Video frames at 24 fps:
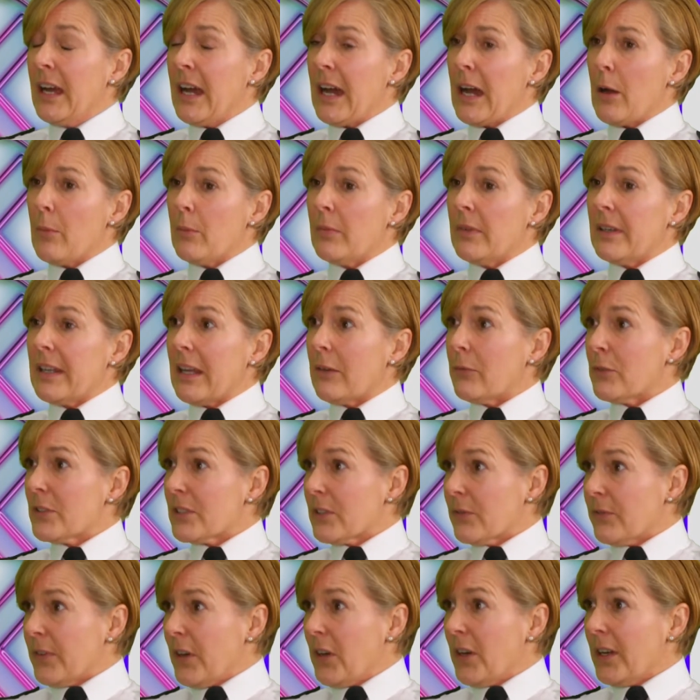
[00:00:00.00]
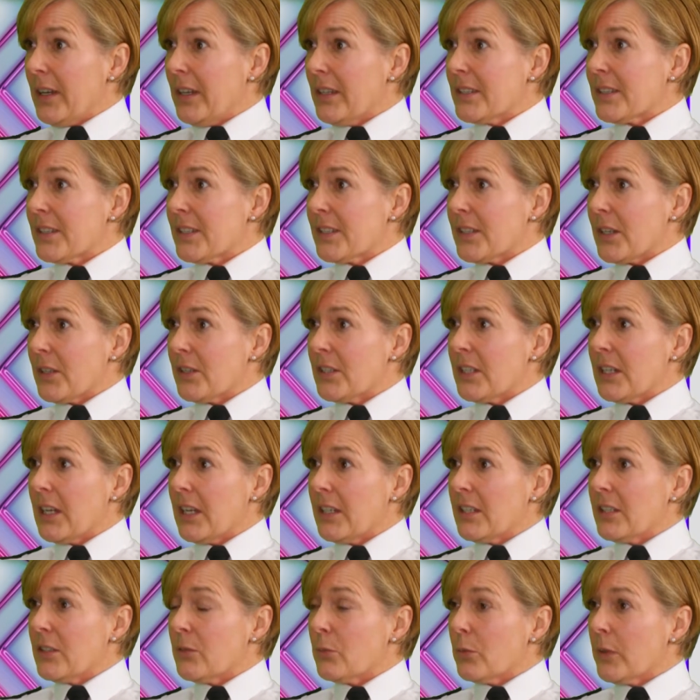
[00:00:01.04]
Um, levels of violence
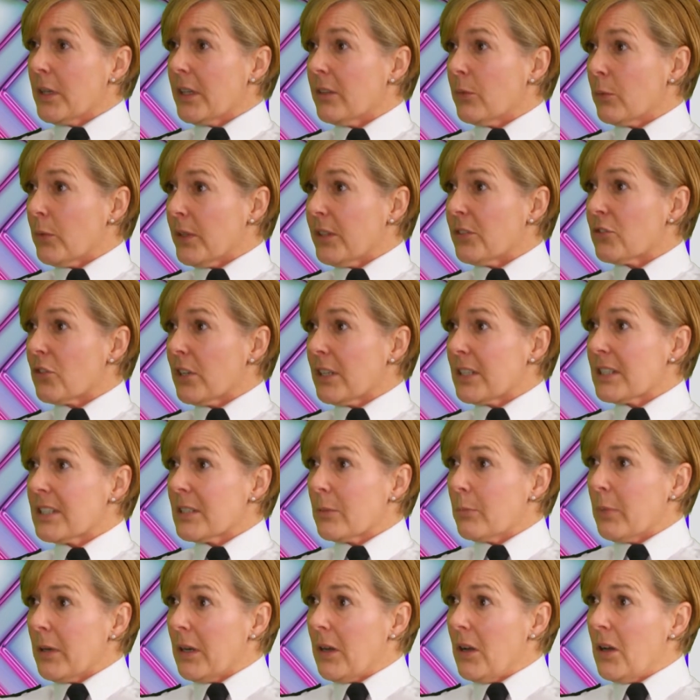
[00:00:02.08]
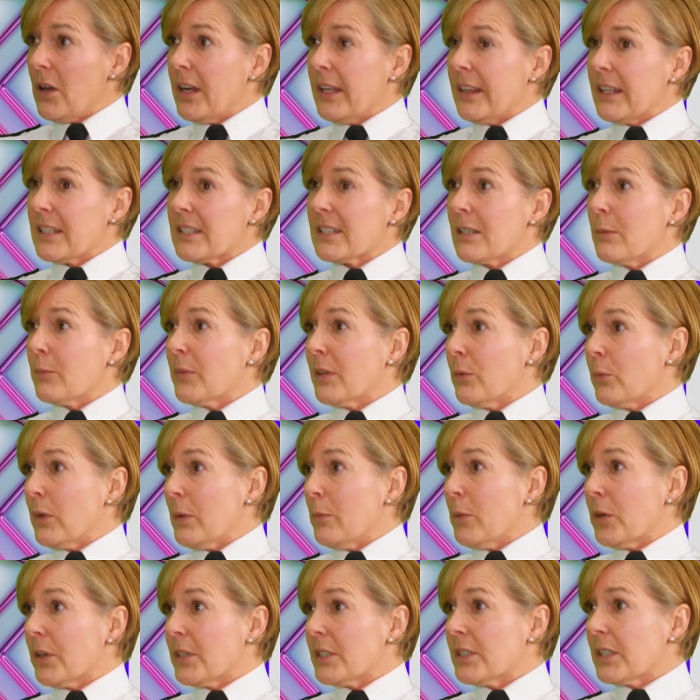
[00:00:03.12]
associated with, with drug supply, that's something we
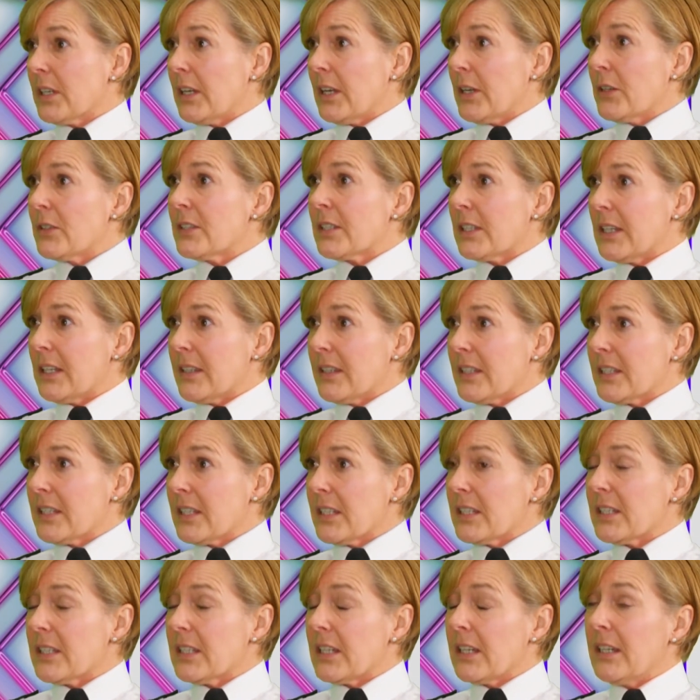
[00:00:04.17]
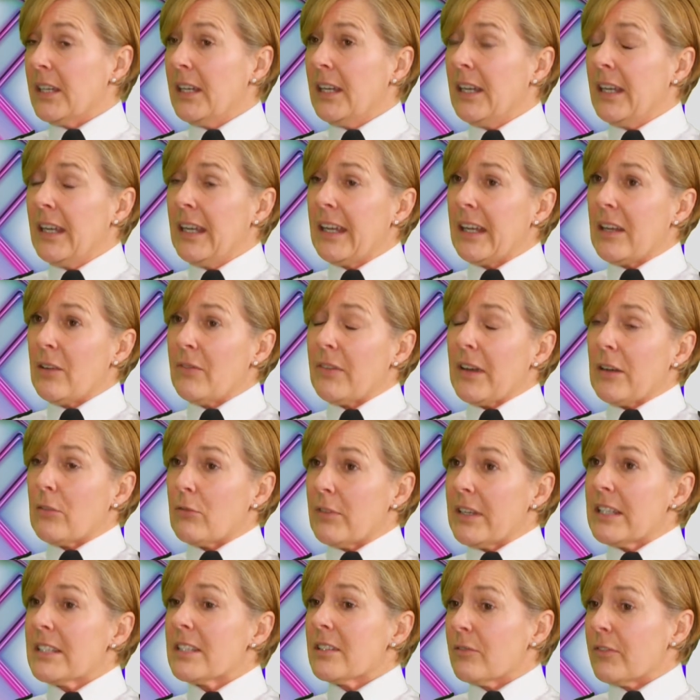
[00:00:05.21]
monitor closely in the city. And in fact,
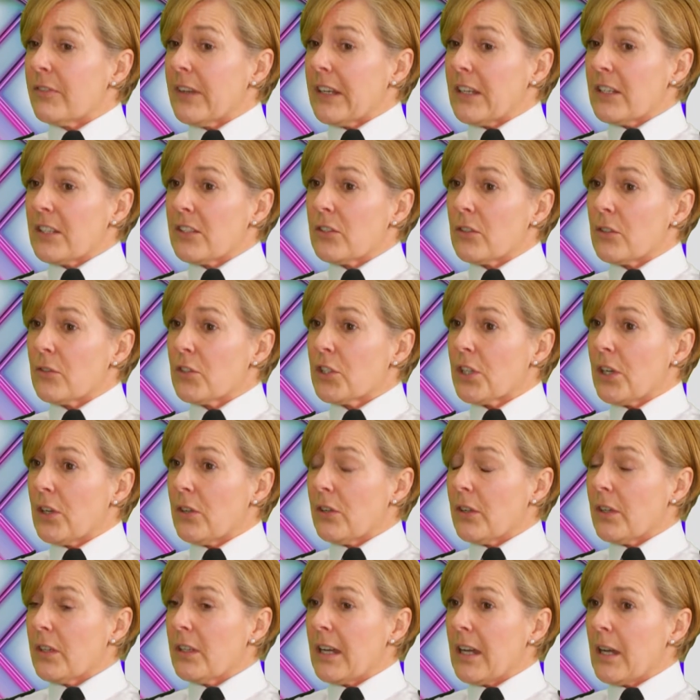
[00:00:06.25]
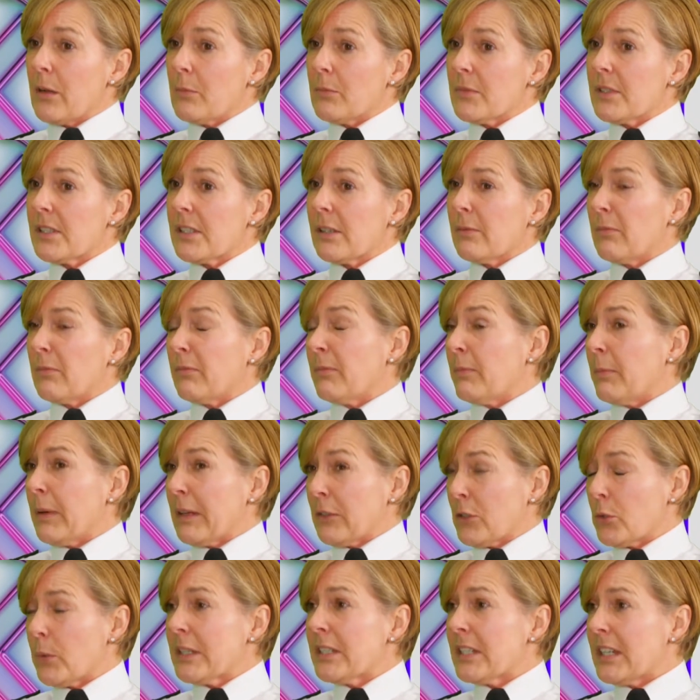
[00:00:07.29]
recent figures sort of show that um,
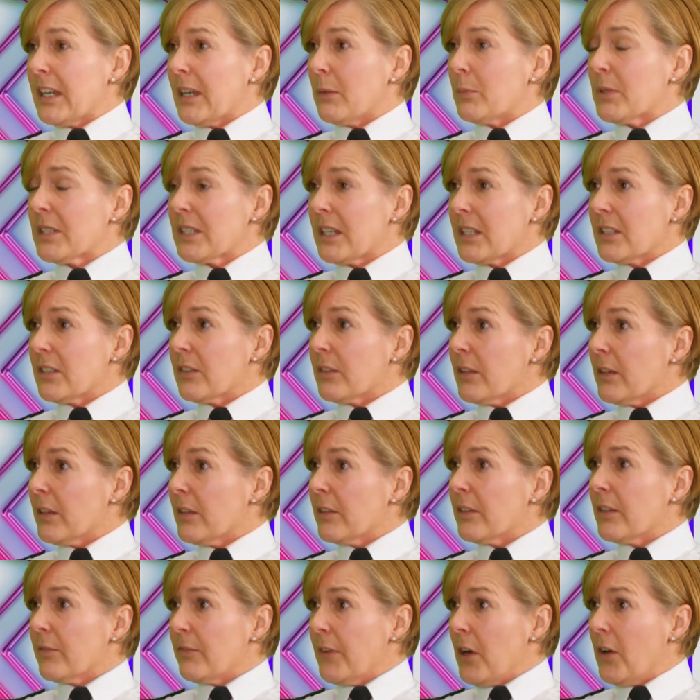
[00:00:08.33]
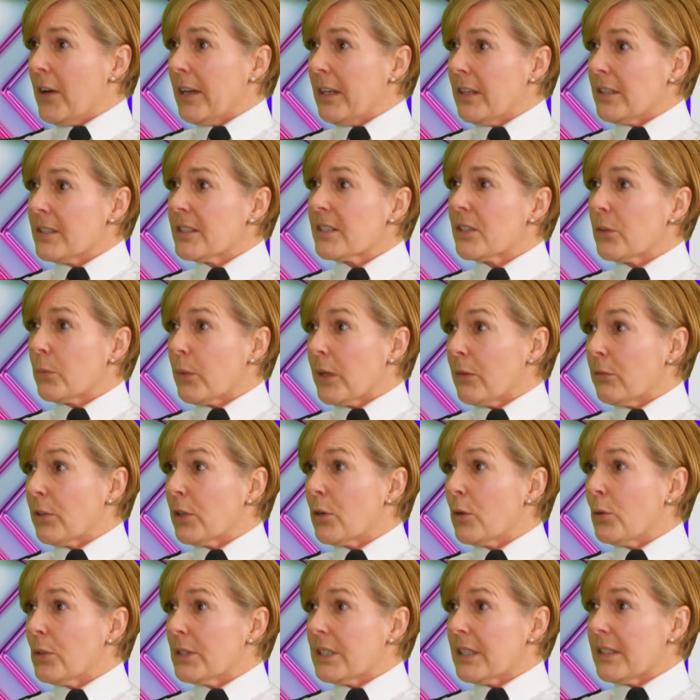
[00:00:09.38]
about 28% of the, the violence that we
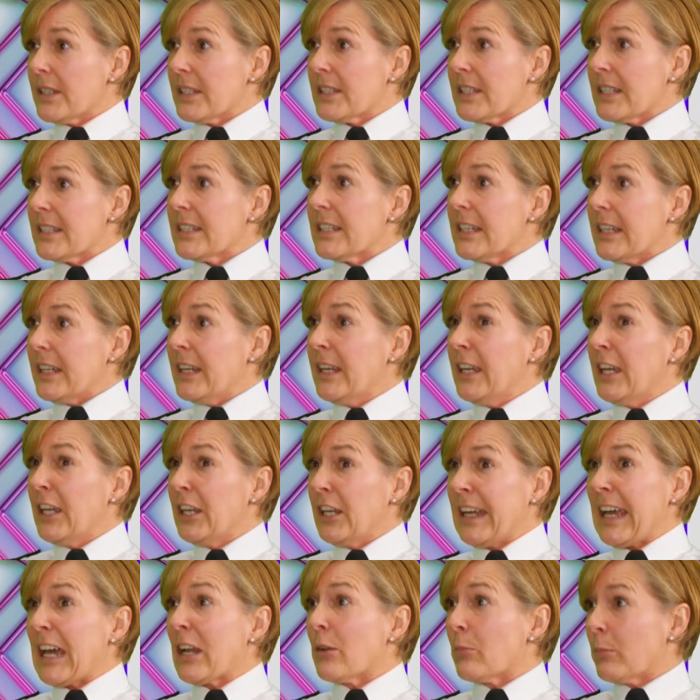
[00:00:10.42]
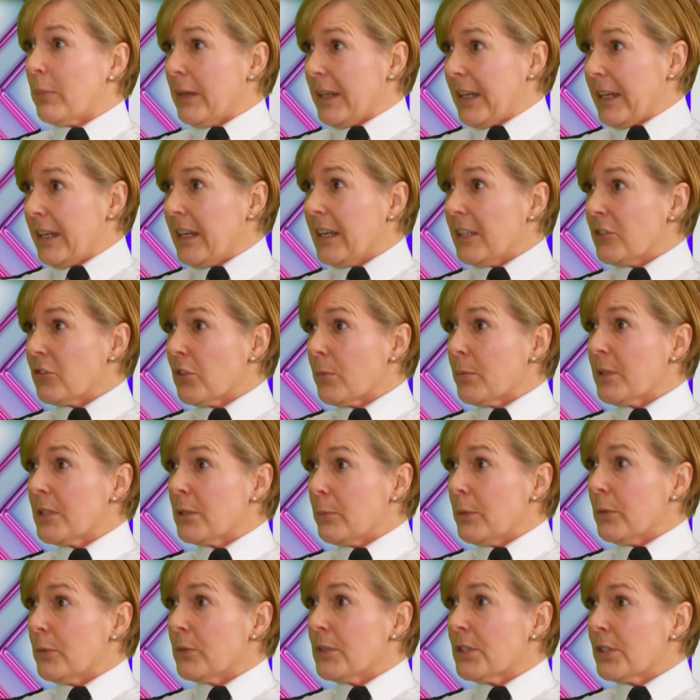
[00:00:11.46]
record in the city can be
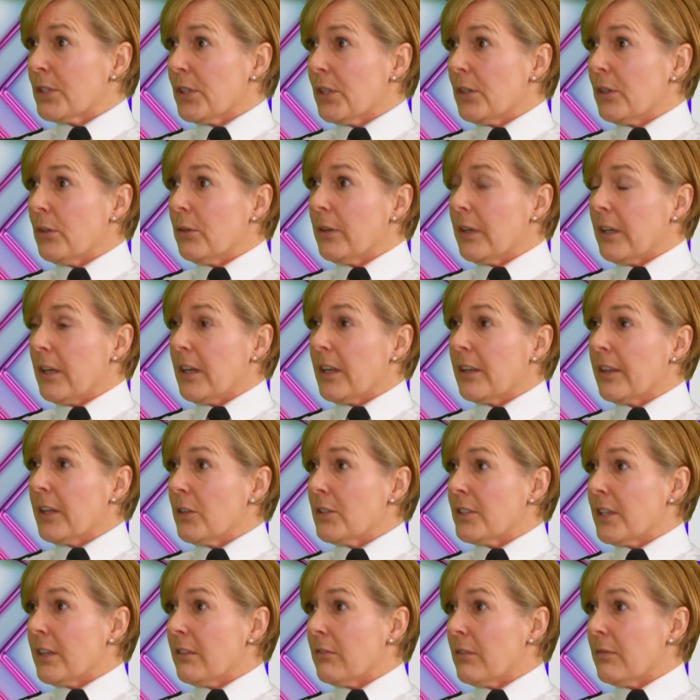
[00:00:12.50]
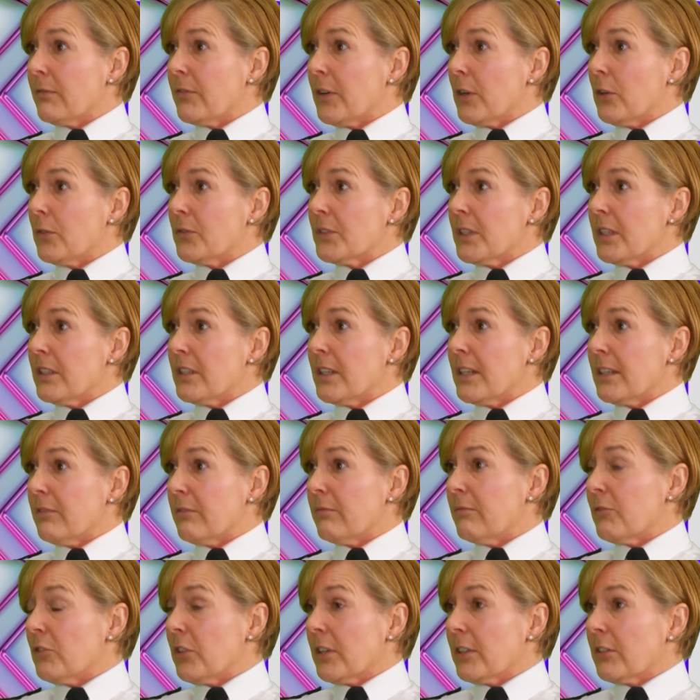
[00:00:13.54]
attributable to uh, those either involved in, in
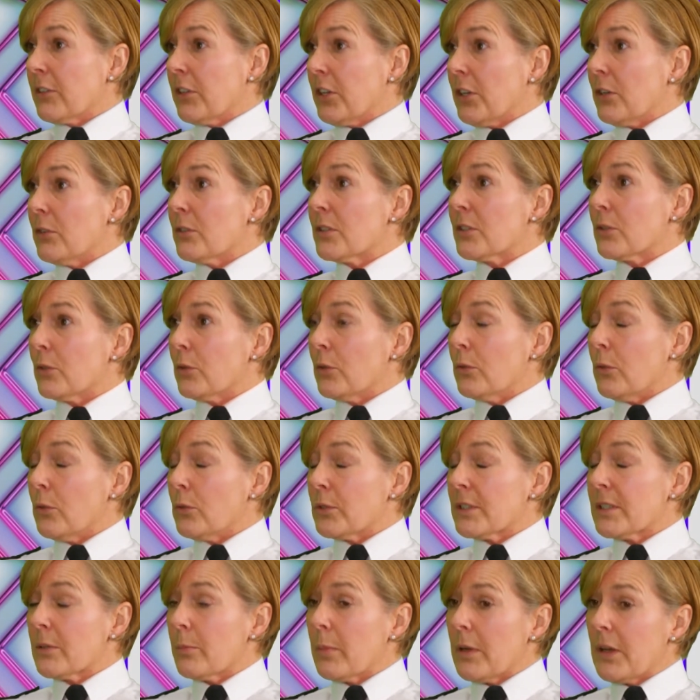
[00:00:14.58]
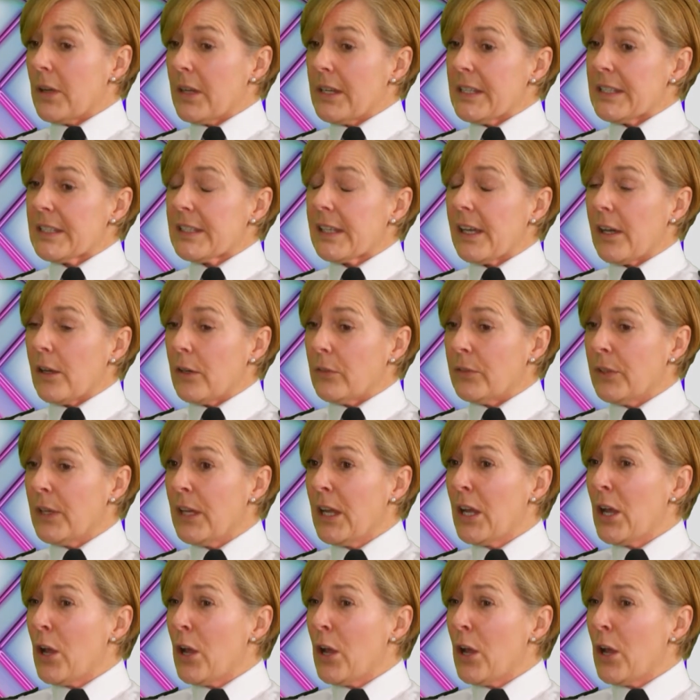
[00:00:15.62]
drug use or, or supply itself.